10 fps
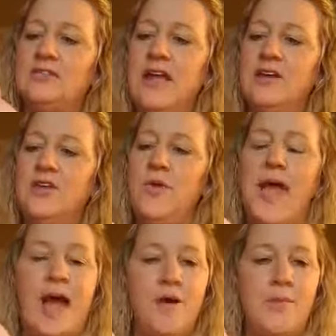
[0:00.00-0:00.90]
tell you
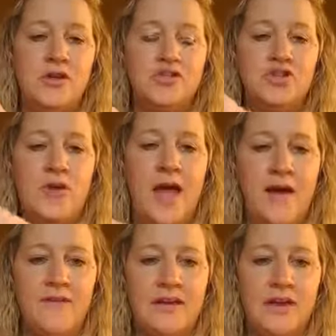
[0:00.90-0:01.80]
how much you
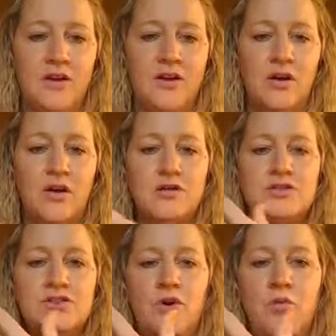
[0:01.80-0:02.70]
have in here.
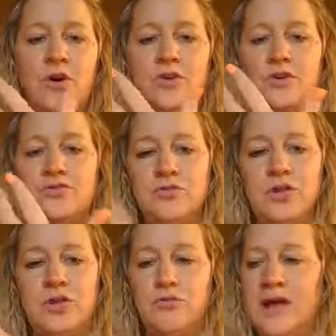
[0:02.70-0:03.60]
So when you're
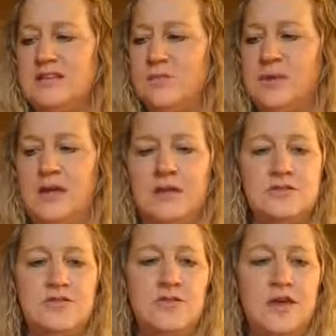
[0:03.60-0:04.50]
doing your
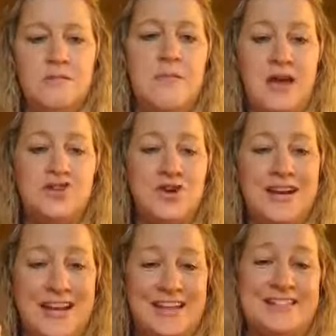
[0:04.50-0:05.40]
recipes, you can measure
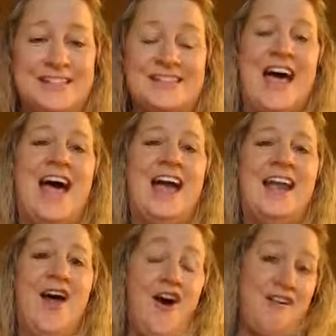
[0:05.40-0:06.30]
it
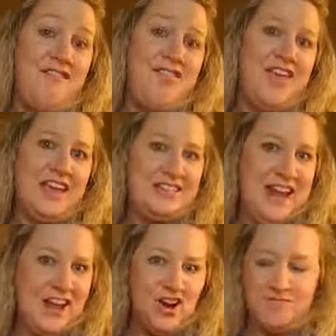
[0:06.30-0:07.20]
inside of the
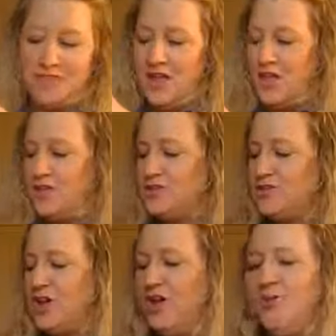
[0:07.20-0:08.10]
container.
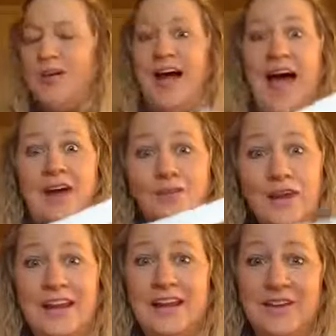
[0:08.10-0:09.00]
So I
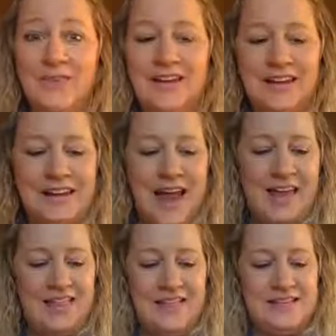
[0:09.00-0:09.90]
really, really
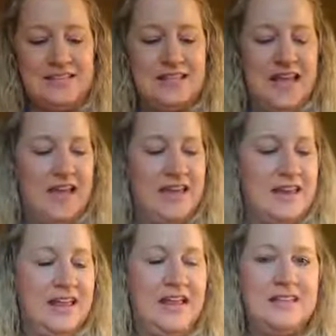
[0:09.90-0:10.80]
like this.
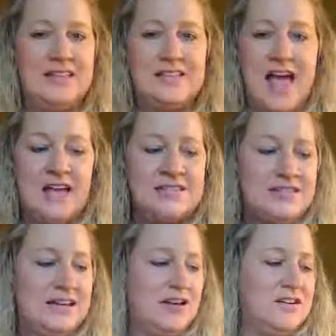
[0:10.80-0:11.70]
And this as
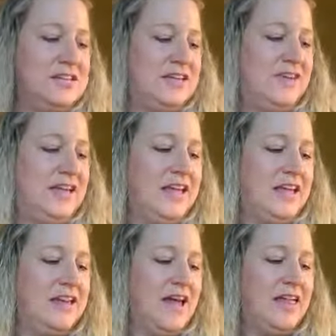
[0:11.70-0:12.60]
seen on TV,
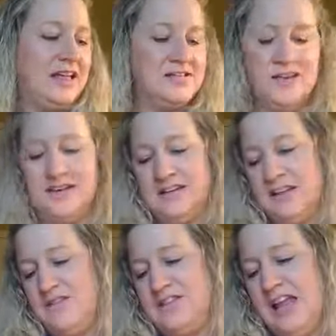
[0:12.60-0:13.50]
again, I think it's by
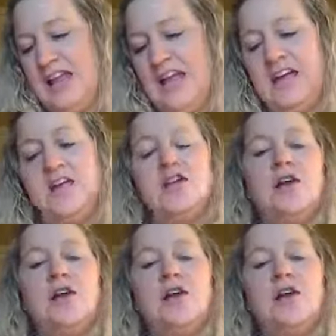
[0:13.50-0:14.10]
the Videla